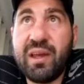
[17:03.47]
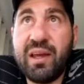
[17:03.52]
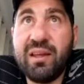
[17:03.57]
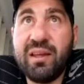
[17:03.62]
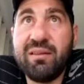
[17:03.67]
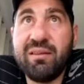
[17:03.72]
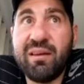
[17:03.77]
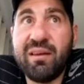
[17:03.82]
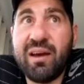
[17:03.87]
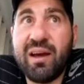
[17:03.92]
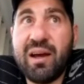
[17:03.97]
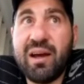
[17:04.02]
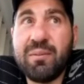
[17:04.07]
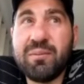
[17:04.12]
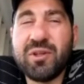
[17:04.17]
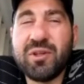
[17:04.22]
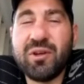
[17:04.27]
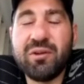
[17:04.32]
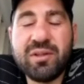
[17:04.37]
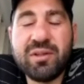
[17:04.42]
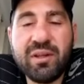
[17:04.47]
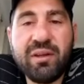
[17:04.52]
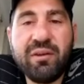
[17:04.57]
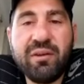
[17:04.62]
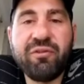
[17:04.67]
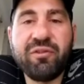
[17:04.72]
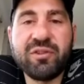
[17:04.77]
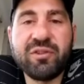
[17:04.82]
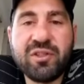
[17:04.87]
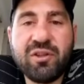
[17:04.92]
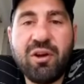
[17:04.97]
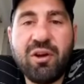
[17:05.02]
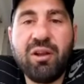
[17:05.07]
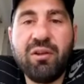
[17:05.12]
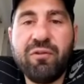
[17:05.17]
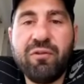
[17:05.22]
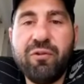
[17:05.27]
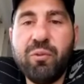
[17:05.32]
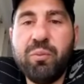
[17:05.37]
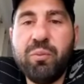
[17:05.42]
And so it's a different style
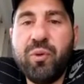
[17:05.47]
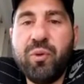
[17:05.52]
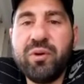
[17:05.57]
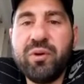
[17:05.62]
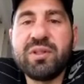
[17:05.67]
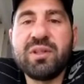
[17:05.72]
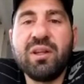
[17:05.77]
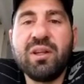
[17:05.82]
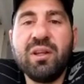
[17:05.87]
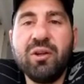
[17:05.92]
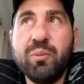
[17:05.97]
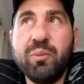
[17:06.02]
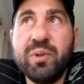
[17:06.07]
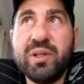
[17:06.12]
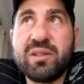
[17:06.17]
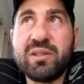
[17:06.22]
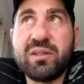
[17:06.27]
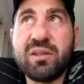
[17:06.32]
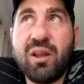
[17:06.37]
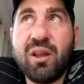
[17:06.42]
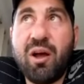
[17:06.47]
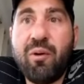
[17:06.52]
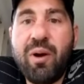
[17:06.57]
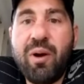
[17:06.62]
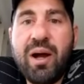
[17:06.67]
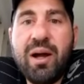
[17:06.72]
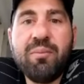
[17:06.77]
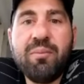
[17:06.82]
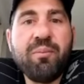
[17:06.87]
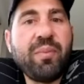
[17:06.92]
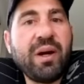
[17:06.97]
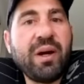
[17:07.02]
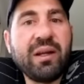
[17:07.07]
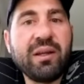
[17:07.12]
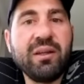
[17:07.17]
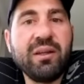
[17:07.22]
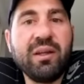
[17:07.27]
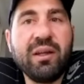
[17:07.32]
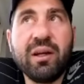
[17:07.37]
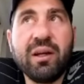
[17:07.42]
of football. It's a little bit slower,
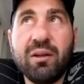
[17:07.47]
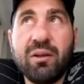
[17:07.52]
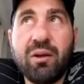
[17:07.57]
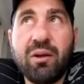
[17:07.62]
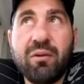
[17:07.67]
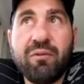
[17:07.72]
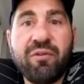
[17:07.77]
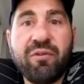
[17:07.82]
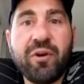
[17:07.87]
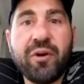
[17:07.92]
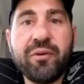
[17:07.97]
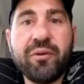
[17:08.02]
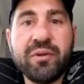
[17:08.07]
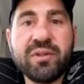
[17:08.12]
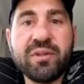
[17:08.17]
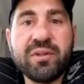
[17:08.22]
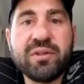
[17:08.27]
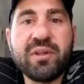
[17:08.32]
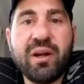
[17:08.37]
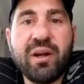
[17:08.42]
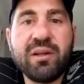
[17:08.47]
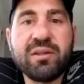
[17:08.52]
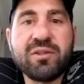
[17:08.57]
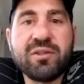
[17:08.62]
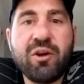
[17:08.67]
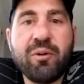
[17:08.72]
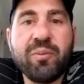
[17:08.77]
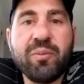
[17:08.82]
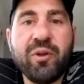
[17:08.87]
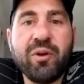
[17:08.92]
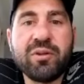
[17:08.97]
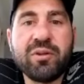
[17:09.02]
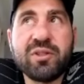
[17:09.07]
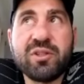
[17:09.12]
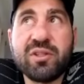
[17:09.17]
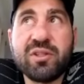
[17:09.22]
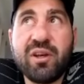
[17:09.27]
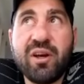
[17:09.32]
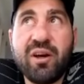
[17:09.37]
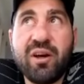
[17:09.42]
but you get a lot of foreigners that are top notch.
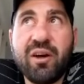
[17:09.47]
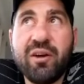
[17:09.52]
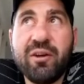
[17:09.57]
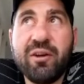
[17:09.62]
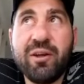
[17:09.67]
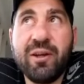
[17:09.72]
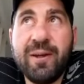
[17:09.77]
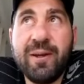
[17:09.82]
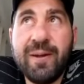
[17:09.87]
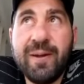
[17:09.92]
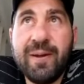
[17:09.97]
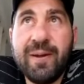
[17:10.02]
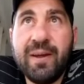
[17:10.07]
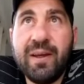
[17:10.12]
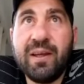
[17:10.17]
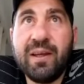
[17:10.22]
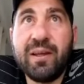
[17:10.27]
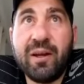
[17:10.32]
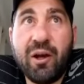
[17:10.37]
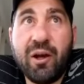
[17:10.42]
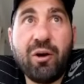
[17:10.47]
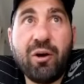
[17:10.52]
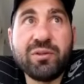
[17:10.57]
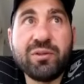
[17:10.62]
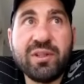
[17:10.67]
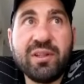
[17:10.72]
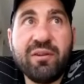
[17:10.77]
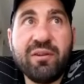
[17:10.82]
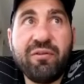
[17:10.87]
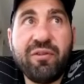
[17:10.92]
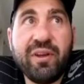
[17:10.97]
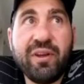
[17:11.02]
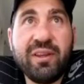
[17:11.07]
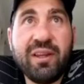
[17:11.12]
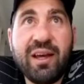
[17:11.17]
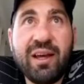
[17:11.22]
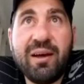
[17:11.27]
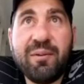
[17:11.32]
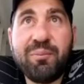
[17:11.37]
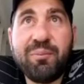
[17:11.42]
So, you know, I was the
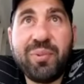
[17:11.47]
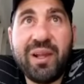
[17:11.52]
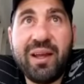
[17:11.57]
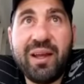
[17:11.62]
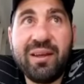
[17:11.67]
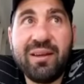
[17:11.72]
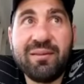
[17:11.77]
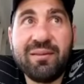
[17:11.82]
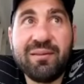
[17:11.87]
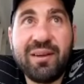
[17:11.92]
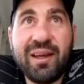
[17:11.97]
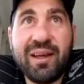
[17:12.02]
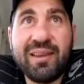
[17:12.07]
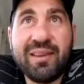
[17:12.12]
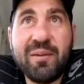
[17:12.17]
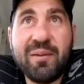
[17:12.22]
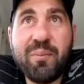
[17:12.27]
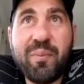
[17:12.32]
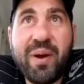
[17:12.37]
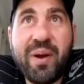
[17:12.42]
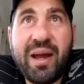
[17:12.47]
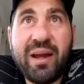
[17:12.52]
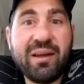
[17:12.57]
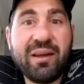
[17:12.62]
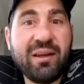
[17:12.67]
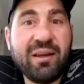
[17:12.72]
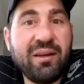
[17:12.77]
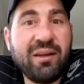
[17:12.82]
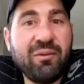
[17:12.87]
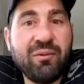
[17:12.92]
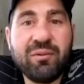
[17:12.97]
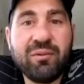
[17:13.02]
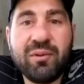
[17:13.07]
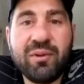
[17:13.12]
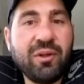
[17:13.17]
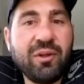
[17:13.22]
defender playing at the back, and